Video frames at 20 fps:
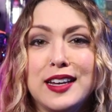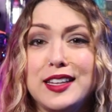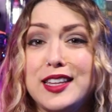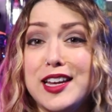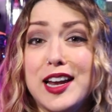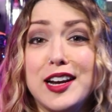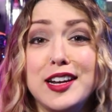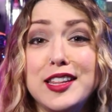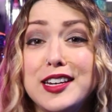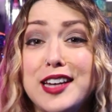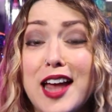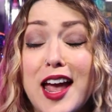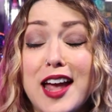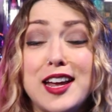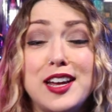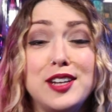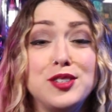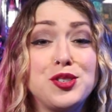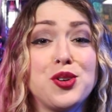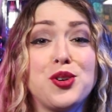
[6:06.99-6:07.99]
At the end of the day,
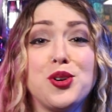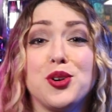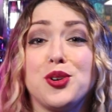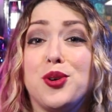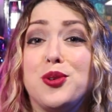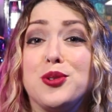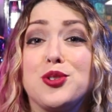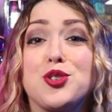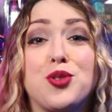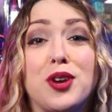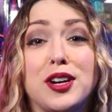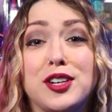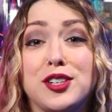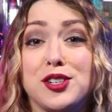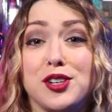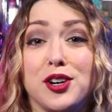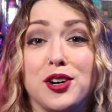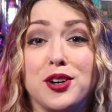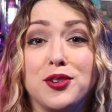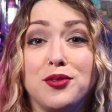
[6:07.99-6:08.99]
he's a good old
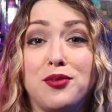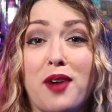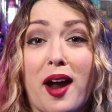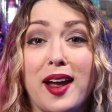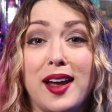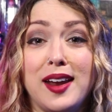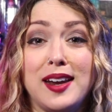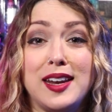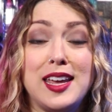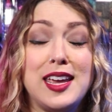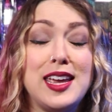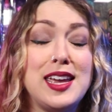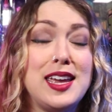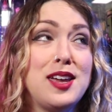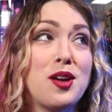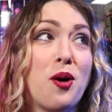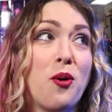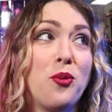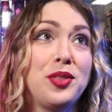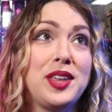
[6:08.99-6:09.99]
trickster, right?
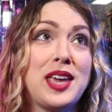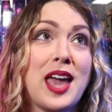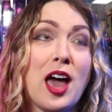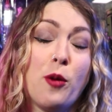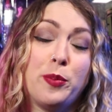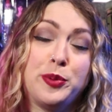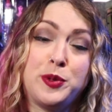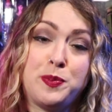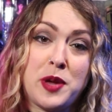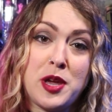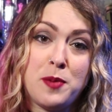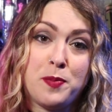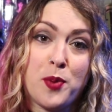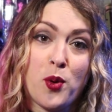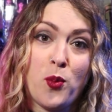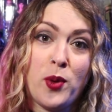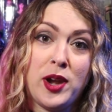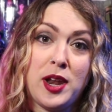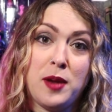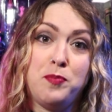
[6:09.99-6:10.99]
He only helps
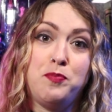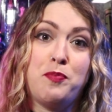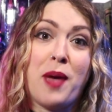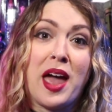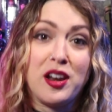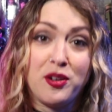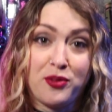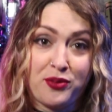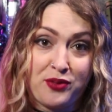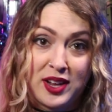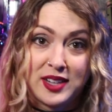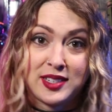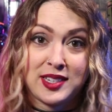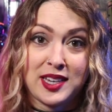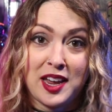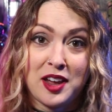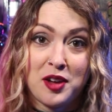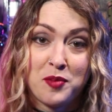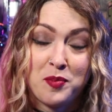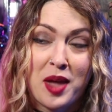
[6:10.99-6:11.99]
people when it benefits
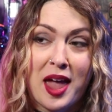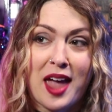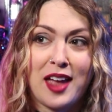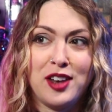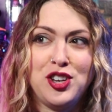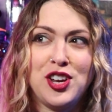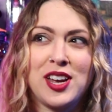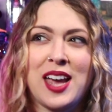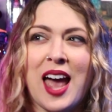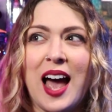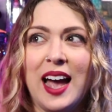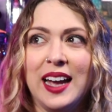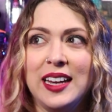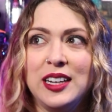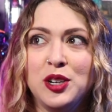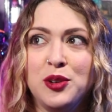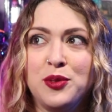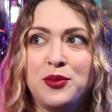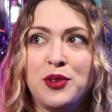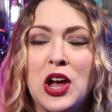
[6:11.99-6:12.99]
him, and you
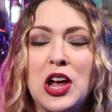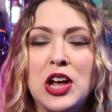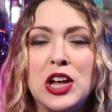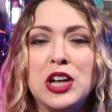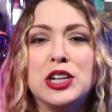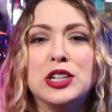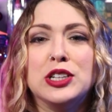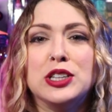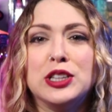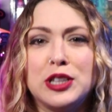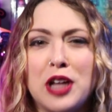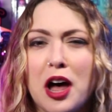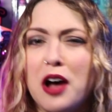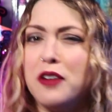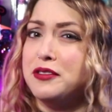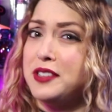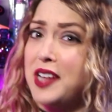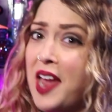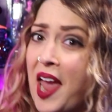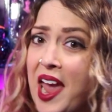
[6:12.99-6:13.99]
kind of
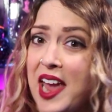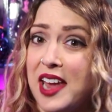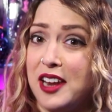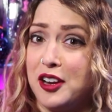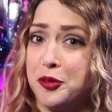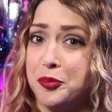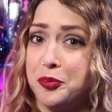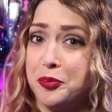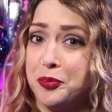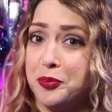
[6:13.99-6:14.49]
love to hate him.